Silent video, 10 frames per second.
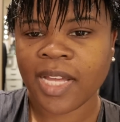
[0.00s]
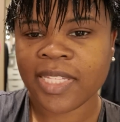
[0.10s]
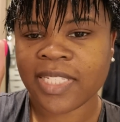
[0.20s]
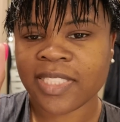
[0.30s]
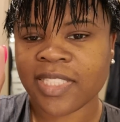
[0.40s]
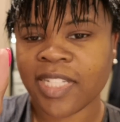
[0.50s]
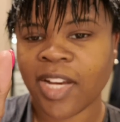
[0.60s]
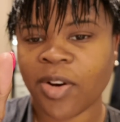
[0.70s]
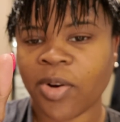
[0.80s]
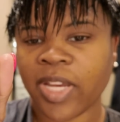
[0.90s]
This is the
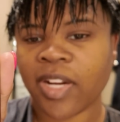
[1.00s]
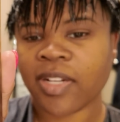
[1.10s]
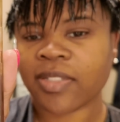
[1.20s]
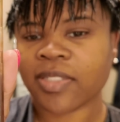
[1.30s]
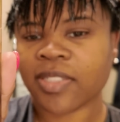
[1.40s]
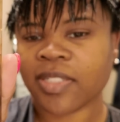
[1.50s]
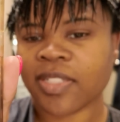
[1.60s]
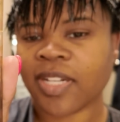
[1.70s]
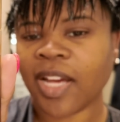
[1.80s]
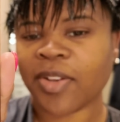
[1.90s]
gold hair.
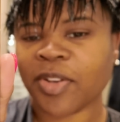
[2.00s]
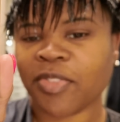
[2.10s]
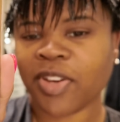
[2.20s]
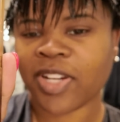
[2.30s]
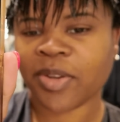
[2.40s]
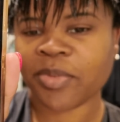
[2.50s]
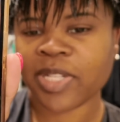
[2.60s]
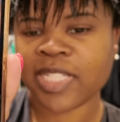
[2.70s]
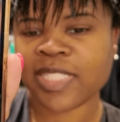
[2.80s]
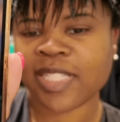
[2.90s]
I don't know if y'all can
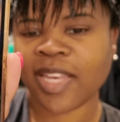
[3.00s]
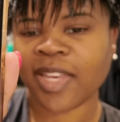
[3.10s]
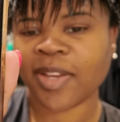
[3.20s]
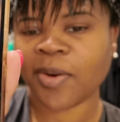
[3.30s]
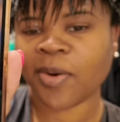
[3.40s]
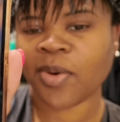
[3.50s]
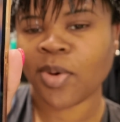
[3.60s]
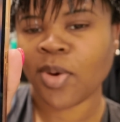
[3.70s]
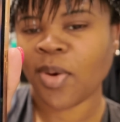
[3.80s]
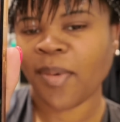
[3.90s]
really tell,
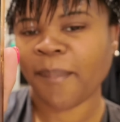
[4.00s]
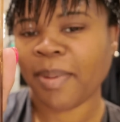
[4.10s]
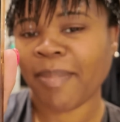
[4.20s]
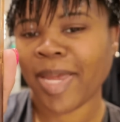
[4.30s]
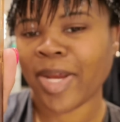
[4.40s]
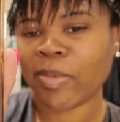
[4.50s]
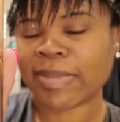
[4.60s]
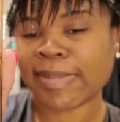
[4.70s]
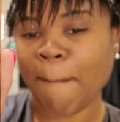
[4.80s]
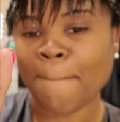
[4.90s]
but my hair
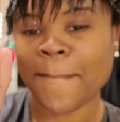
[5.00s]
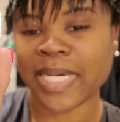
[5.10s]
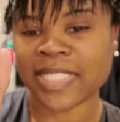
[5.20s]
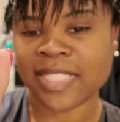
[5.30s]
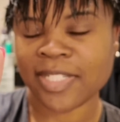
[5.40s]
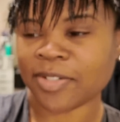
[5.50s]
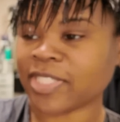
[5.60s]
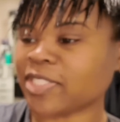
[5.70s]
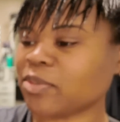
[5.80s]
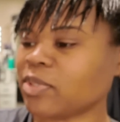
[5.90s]
was busting on
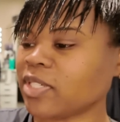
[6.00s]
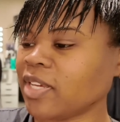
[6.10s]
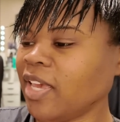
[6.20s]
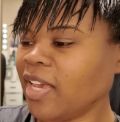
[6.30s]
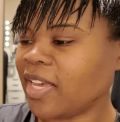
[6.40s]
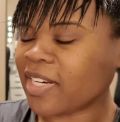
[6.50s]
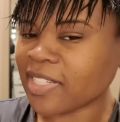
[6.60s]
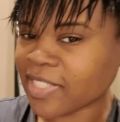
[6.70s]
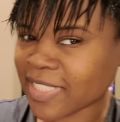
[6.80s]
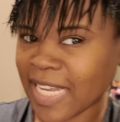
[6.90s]
this one. And
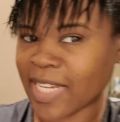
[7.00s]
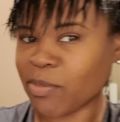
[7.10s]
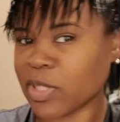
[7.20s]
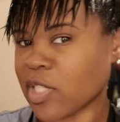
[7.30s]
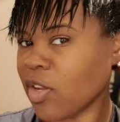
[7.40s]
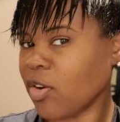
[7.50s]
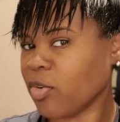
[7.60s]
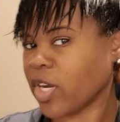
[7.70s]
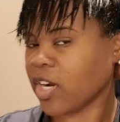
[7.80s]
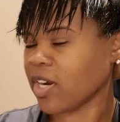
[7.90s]
it looks like it was
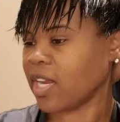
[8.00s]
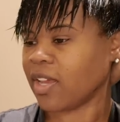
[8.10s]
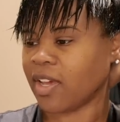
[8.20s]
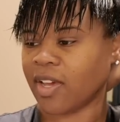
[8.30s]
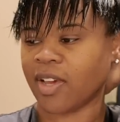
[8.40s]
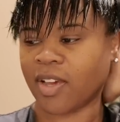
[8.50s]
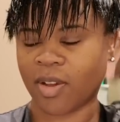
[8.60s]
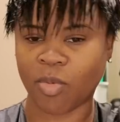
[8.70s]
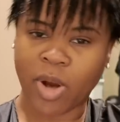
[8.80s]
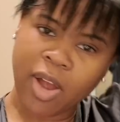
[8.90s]
longer
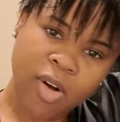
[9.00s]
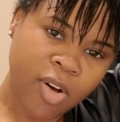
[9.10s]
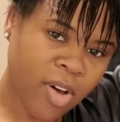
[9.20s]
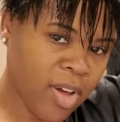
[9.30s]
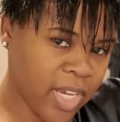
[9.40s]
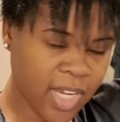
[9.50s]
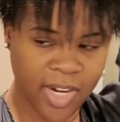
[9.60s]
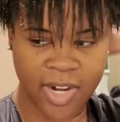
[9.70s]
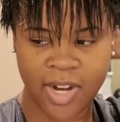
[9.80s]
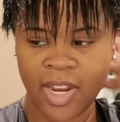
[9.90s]
around all
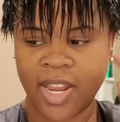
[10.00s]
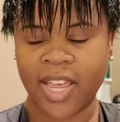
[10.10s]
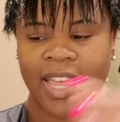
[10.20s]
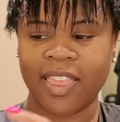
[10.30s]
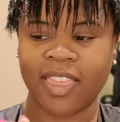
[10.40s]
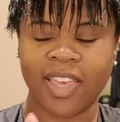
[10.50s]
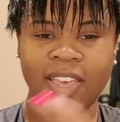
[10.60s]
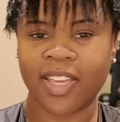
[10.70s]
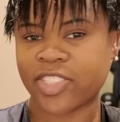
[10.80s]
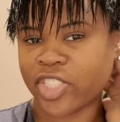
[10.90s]
here and
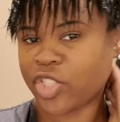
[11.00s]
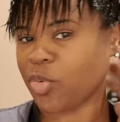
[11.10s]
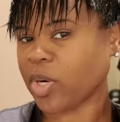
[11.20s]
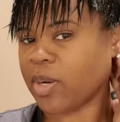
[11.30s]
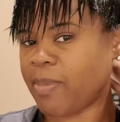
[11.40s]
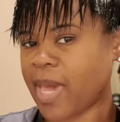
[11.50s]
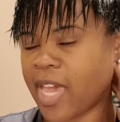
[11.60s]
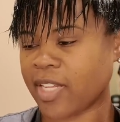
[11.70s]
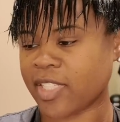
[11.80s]
then just short in the back.